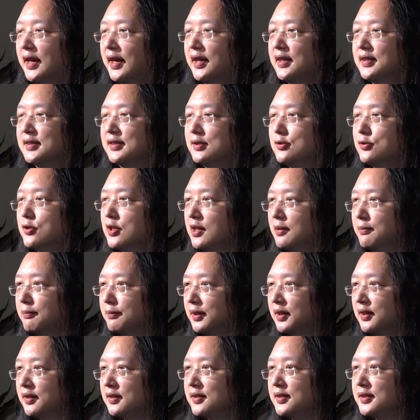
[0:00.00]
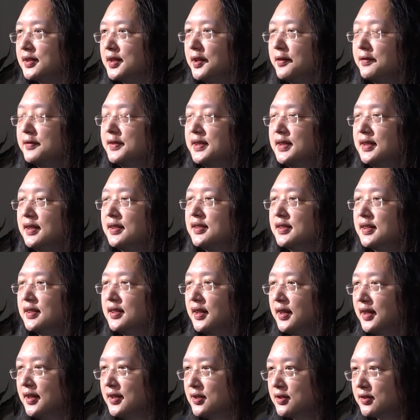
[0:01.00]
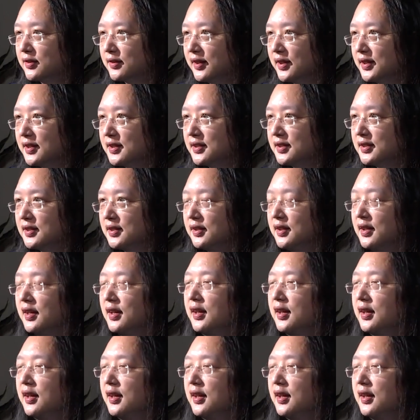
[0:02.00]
as champions of citizen interest.